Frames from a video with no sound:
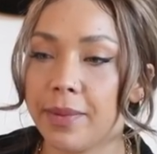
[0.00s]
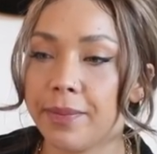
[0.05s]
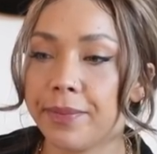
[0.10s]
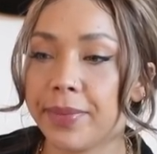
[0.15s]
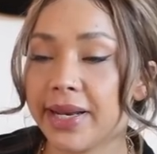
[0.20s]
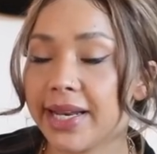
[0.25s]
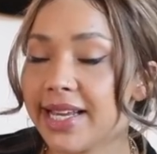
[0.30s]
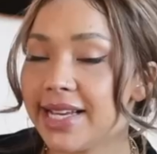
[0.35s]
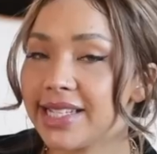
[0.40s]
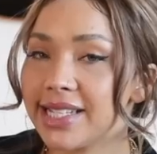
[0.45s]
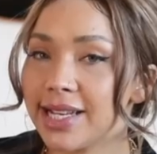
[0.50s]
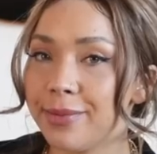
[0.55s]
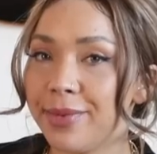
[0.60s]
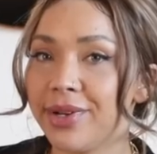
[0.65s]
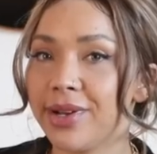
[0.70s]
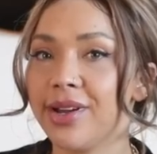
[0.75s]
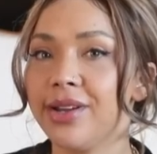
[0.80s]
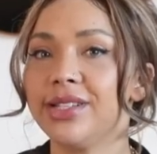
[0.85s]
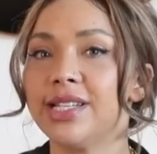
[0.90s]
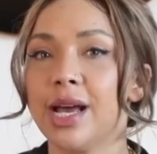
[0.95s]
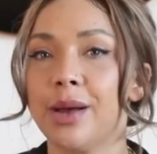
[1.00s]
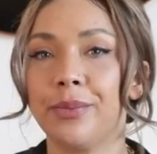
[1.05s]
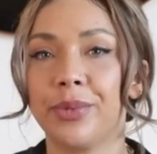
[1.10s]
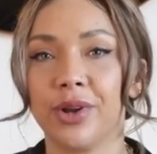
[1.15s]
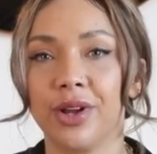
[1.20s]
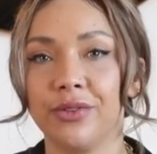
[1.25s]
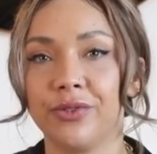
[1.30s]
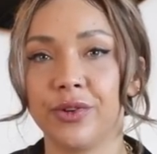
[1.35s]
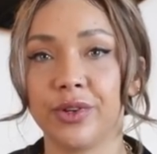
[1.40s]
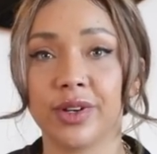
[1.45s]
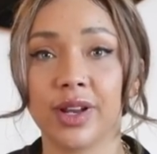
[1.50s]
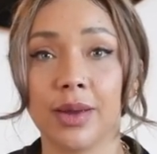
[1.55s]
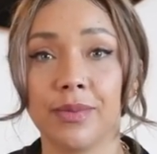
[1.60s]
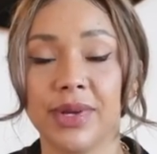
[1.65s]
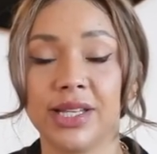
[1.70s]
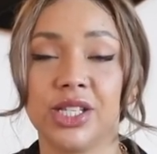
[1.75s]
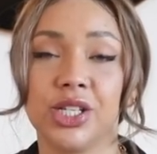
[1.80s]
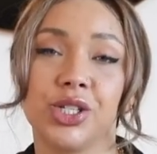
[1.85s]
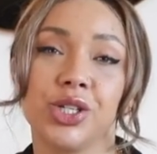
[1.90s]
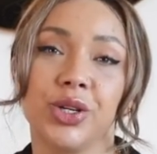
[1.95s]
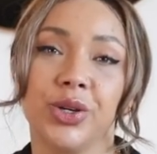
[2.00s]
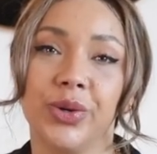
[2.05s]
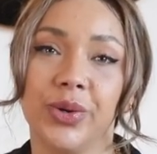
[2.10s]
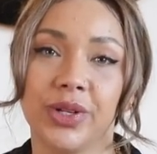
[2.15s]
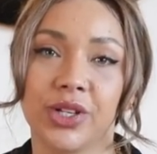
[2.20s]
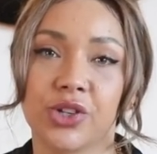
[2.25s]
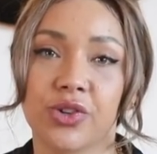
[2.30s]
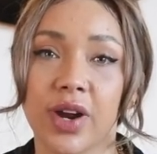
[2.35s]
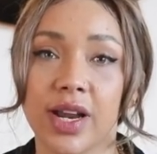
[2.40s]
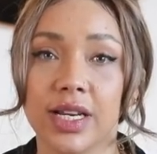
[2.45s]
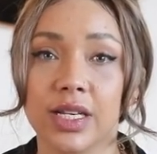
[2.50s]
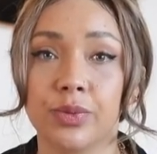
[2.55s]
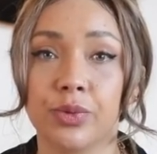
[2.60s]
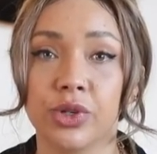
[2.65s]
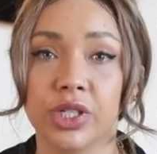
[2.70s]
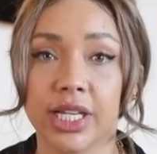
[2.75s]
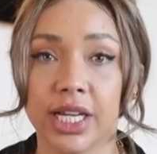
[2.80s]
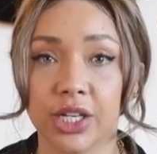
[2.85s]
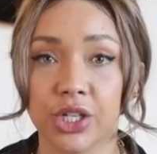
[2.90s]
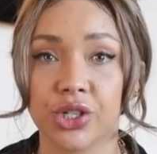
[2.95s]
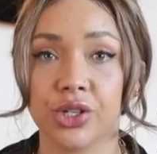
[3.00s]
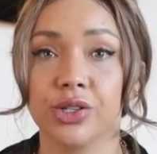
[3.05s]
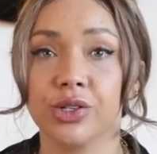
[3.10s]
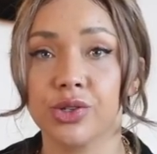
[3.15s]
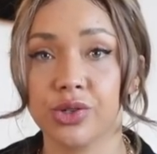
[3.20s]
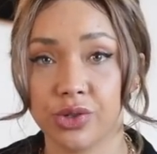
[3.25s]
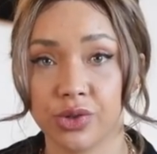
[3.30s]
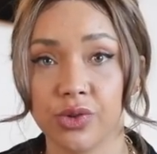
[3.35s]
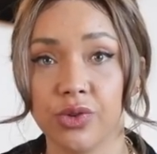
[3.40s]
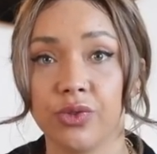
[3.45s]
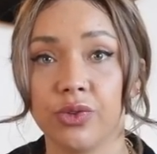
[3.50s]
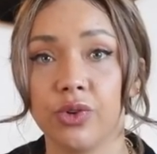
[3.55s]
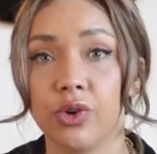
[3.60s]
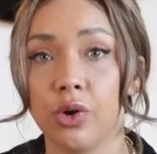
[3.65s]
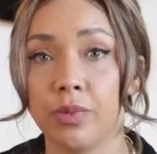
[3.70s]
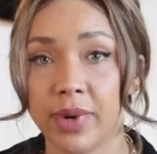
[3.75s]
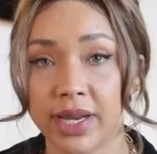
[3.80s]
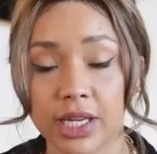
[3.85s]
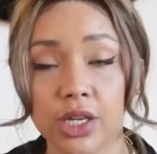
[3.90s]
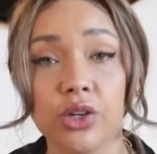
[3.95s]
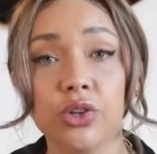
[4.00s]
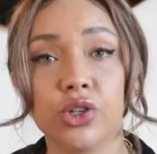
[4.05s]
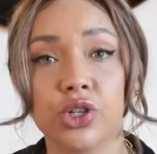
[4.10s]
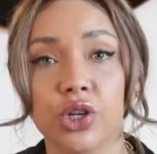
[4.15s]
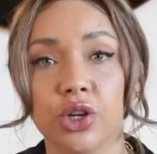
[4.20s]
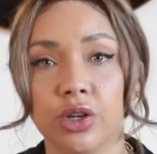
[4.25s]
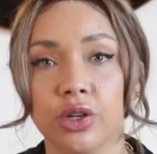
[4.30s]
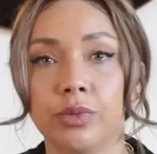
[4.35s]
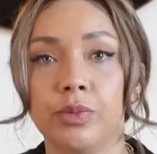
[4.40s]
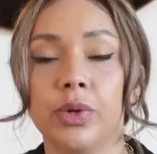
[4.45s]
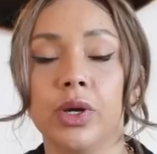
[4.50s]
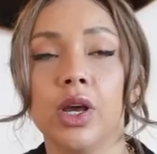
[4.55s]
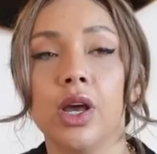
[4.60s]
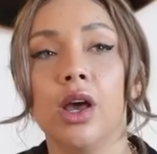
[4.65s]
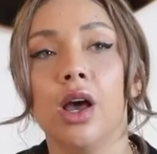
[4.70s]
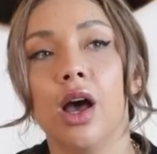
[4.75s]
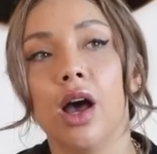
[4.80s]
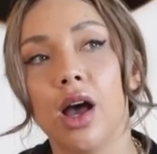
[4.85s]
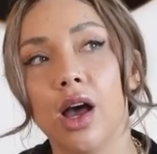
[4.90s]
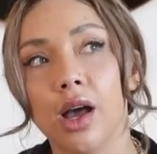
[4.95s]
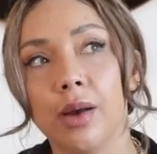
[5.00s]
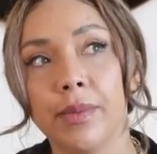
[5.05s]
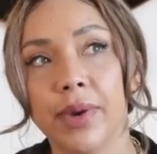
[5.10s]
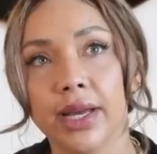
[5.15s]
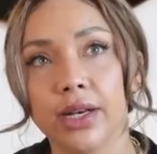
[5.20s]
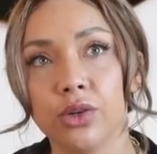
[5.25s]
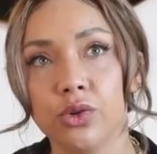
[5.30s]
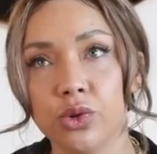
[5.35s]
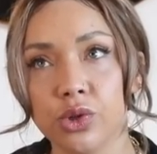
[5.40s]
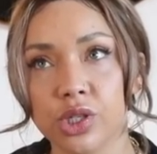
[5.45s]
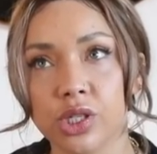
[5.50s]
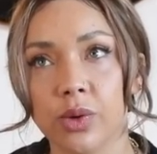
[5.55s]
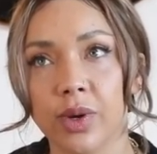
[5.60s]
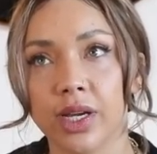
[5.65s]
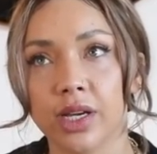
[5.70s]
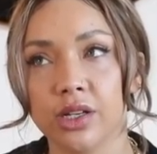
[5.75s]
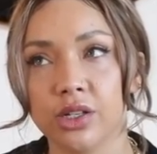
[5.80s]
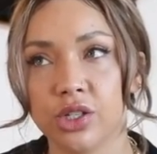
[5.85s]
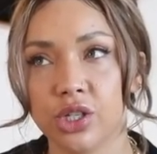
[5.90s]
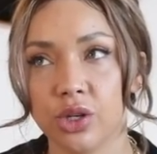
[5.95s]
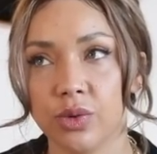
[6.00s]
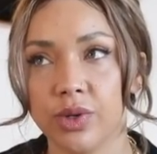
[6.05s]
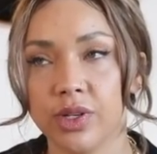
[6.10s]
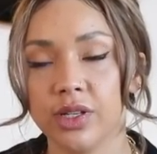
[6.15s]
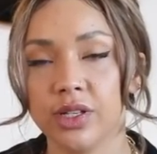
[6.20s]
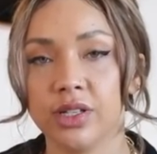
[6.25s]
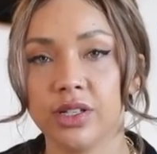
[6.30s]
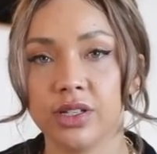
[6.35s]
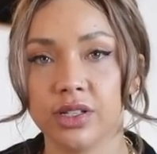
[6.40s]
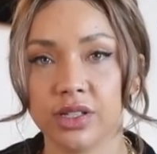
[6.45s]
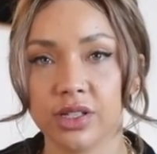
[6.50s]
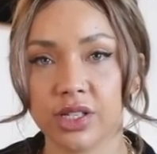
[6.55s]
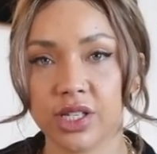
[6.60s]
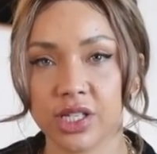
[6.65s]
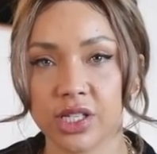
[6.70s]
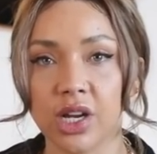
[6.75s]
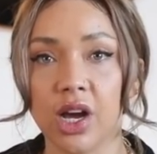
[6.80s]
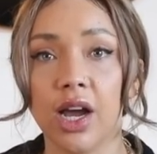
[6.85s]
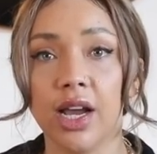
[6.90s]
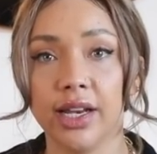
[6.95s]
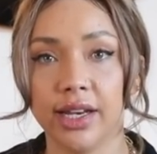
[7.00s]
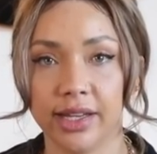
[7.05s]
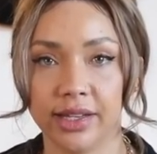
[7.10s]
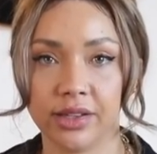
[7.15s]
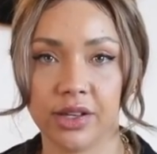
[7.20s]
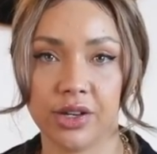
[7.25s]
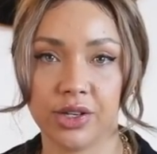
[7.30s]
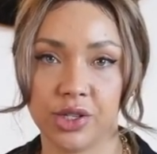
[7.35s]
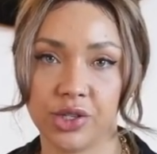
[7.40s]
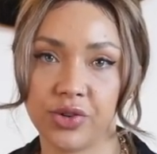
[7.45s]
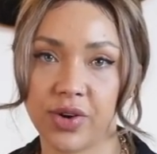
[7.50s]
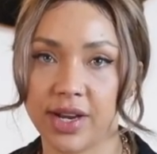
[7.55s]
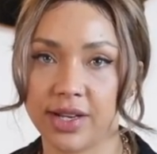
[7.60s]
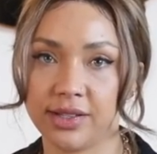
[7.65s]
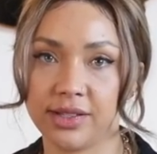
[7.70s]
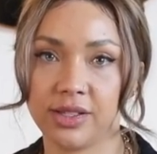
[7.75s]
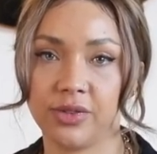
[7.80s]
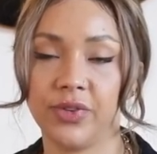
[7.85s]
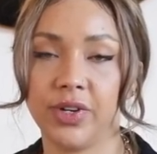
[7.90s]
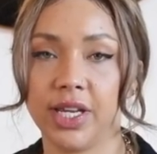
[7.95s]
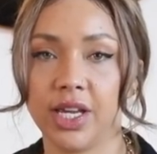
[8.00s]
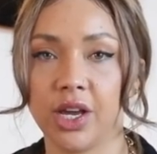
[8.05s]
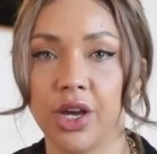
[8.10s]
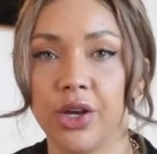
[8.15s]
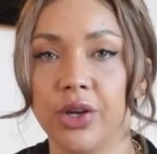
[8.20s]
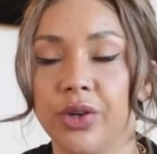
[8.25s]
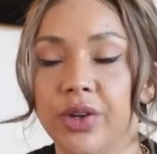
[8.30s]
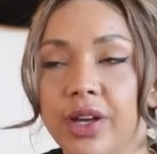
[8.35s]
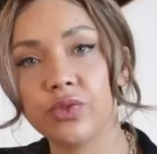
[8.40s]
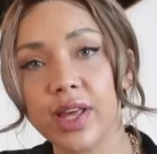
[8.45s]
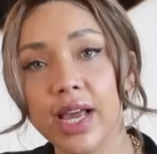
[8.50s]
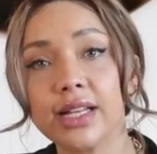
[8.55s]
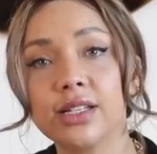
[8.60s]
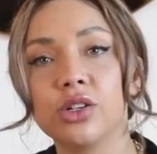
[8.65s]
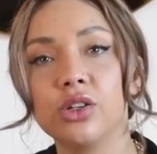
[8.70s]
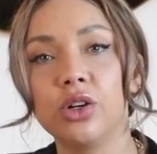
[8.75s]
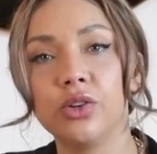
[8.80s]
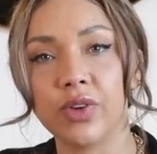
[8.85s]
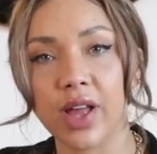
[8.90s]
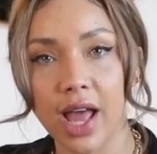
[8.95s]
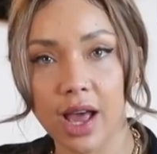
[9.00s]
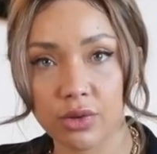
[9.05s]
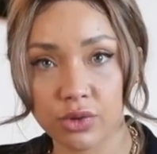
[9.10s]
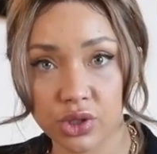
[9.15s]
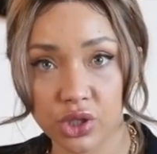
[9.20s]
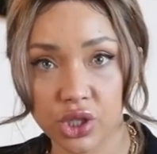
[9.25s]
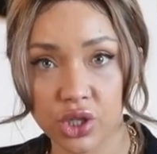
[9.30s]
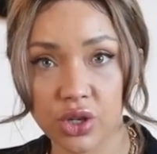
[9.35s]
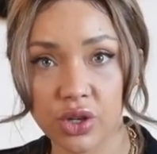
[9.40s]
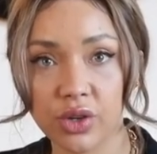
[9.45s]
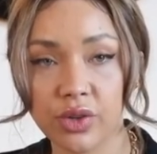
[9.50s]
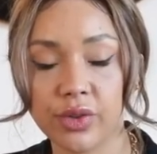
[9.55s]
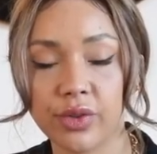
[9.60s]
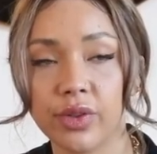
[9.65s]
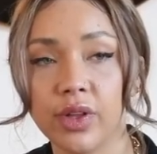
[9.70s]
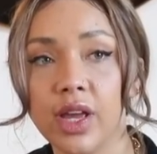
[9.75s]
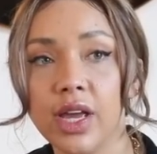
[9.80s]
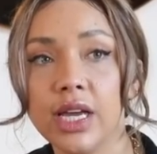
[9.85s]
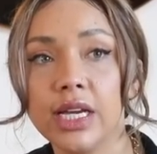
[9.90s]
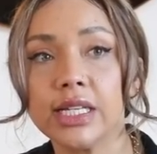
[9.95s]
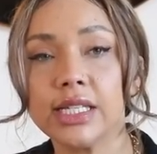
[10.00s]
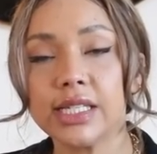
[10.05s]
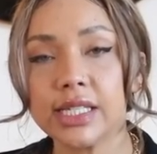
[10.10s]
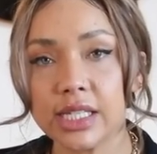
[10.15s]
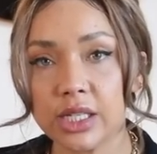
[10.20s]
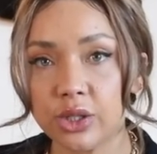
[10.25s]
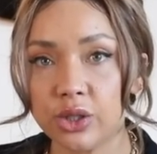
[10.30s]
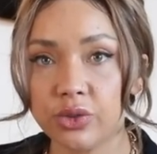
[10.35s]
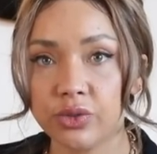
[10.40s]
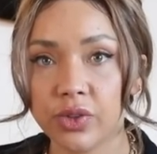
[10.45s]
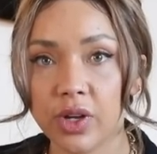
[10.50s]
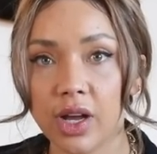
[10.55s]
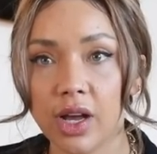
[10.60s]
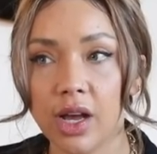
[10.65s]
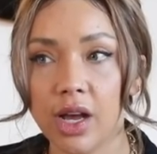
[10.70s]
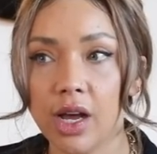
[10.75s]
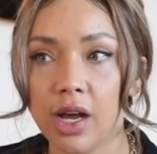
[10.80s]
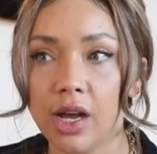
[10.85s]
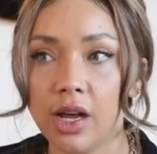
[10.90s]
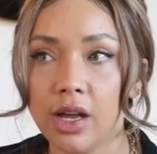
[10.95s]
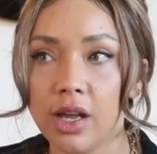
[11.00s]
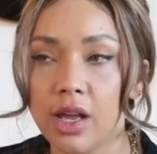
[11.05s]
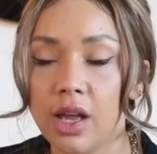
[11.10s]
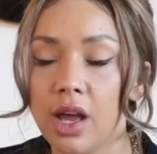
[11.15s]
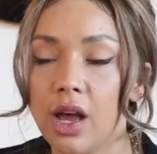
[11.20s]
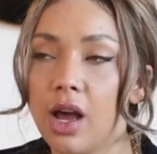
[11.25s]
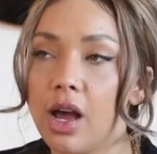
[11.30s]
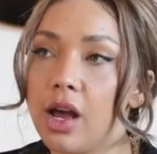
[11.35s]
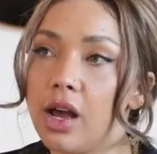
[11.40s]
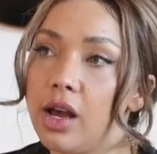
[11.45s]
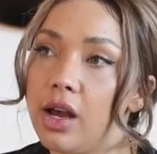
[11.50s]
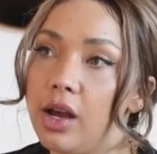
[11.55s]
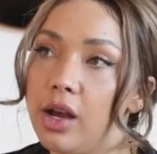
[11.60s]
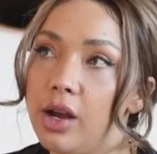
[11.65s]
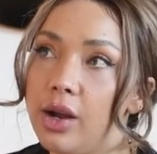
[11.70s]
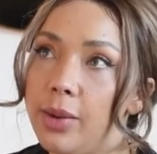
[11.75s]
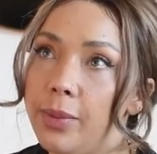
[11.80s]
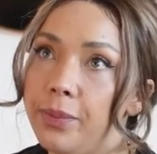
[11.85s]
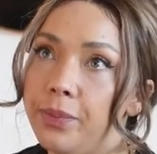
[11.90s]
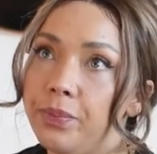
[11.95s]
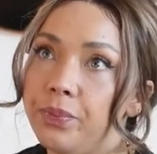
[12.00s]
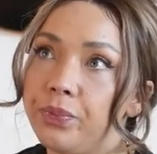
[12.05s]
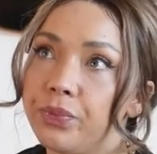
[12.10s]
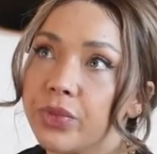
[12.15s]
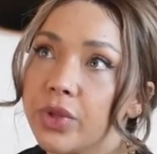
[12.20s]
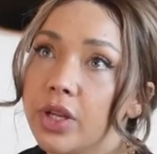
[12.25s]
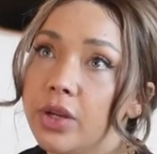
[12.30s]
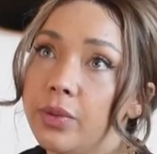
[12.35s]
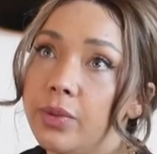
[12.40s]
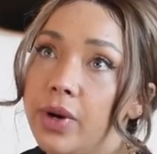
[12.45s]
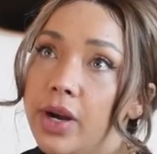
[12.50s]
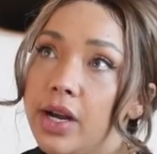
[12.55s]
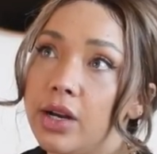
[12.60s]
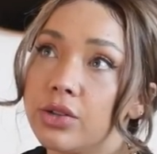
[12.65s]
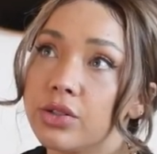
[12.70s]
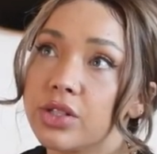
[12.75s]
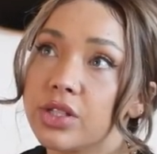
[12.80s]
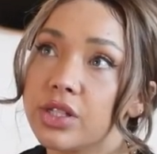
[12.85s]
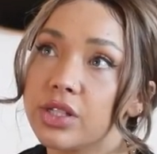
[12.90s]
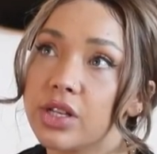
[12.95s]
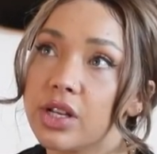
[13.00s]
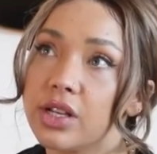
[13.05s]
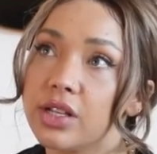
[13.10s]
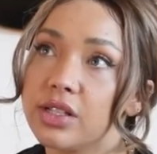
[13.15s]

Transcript: Please let me know down below if you'd like me to do a trend predictions on my YouTube, and also I could do a styling those trends video. They had a lot of houndstooth, silver, what else?